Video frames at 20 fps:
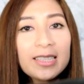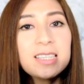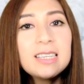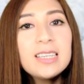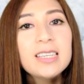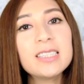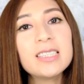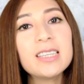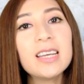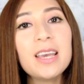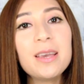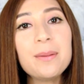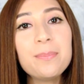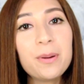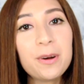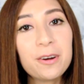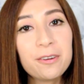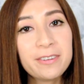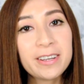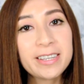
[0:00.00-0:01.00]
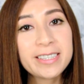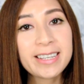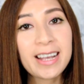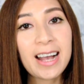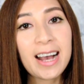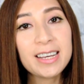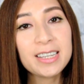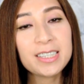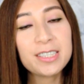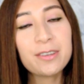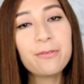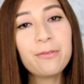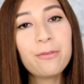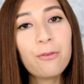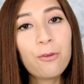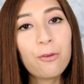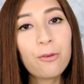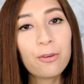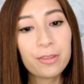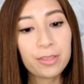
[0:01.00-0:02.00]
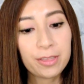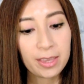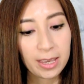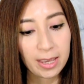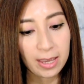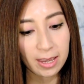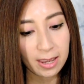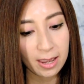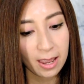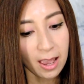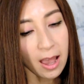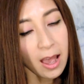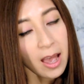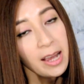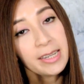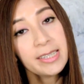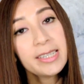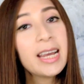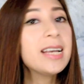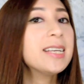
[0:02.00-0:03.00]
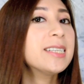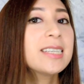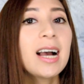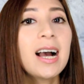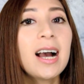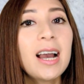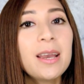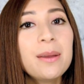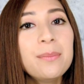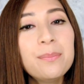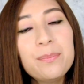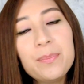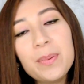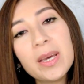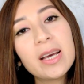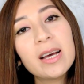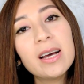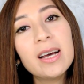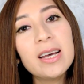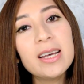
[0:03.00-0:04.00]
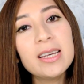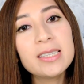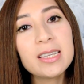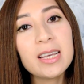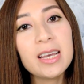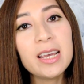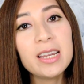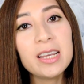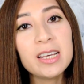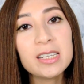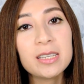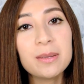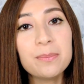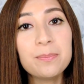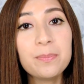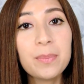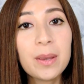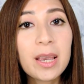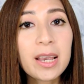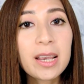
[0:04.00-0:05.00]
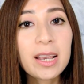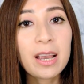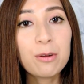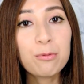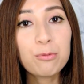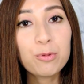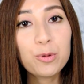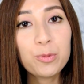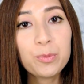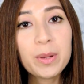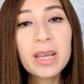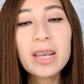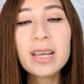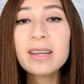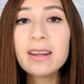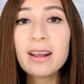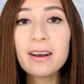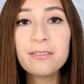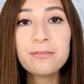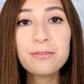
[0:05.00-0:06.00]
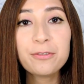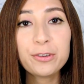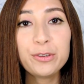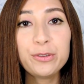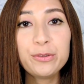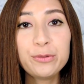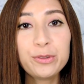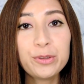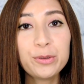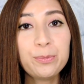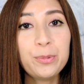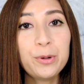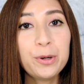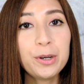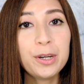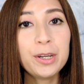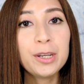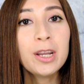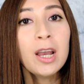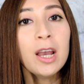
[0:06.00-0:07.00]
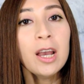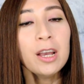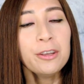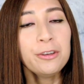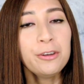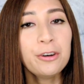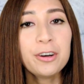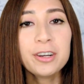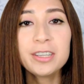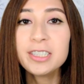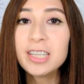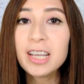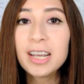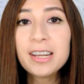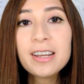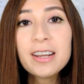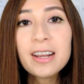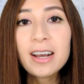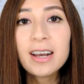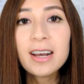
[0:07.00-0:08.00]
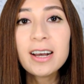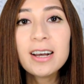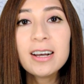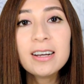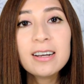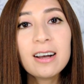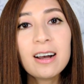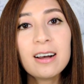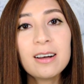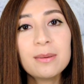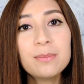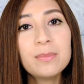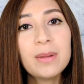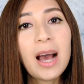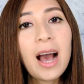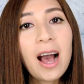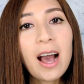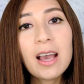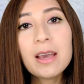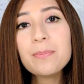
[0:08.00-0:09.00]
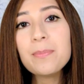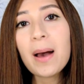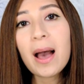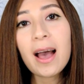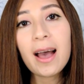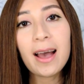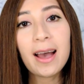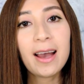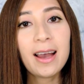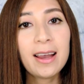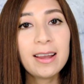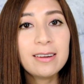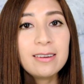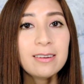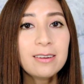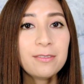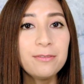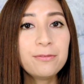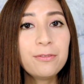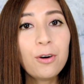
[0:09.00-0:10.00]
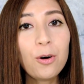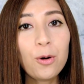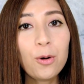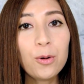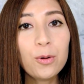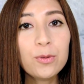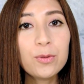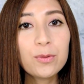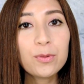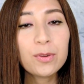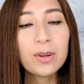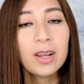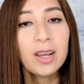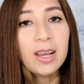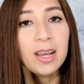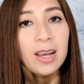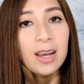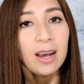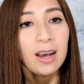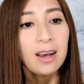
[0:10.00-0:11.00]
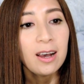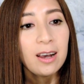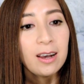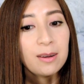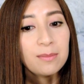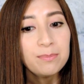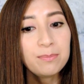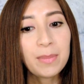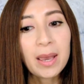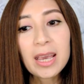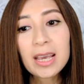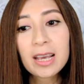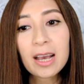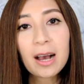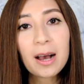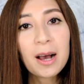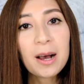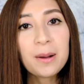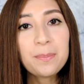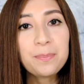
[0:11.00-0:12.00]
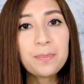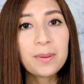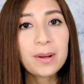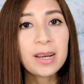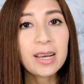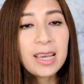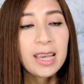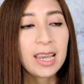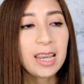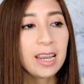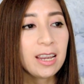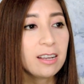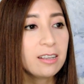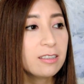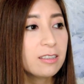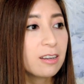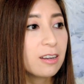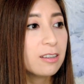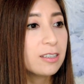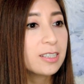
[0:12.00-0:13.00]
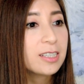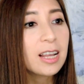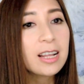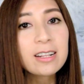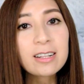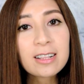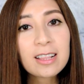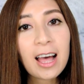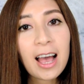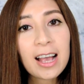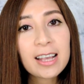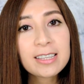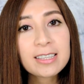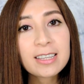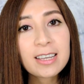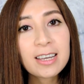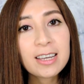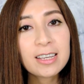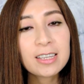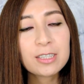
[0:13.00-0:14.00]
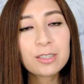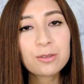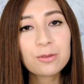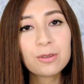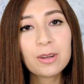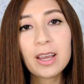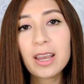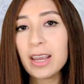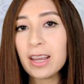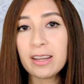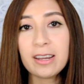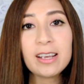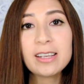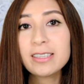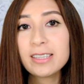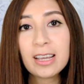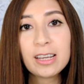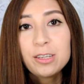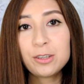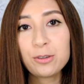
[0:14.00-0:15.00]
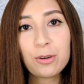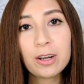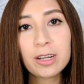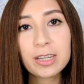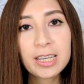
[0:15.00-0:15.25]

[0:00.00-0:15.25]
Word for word: is a perfect size for the daytime because it is big and roomy enough for you to put your agenda, um, iPad, phone, um, makeup, and sunglasses, and etc.